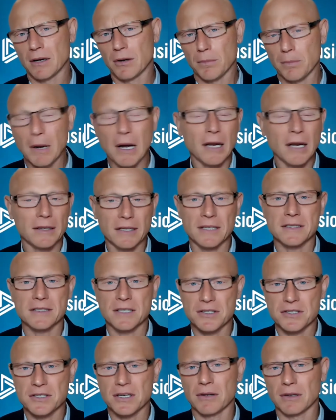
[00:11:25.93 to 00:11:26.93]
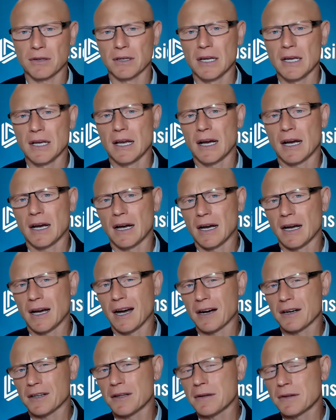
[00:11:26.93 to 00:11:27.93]
politics in general
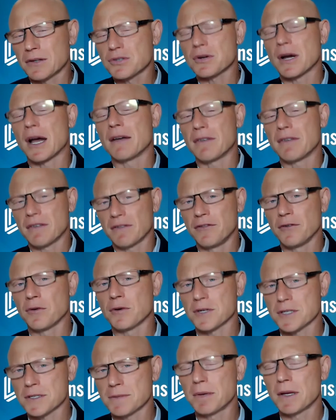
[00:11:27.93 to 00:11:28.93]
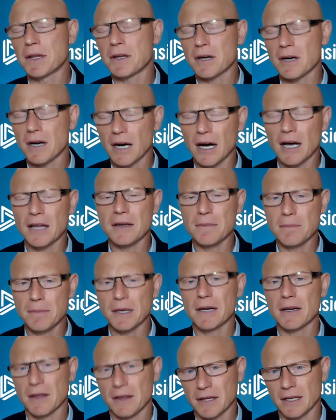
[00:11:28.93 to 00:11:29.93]
are the driving force, but there are other
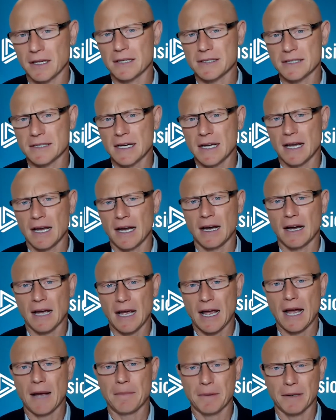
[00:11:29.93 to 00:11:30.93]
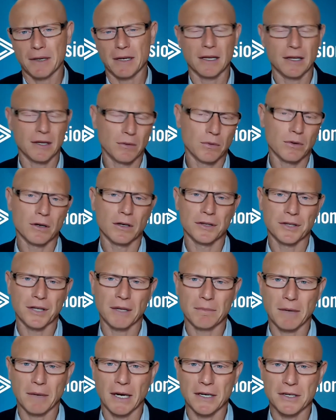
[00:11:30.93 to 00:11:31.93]
bigger things happening in the world
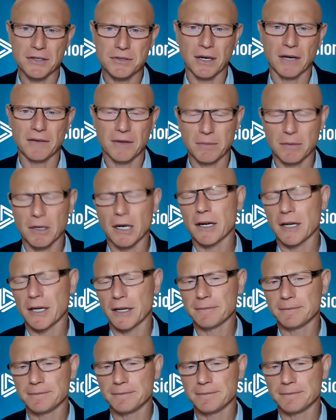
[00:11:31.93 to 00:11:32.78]
that might drive the market.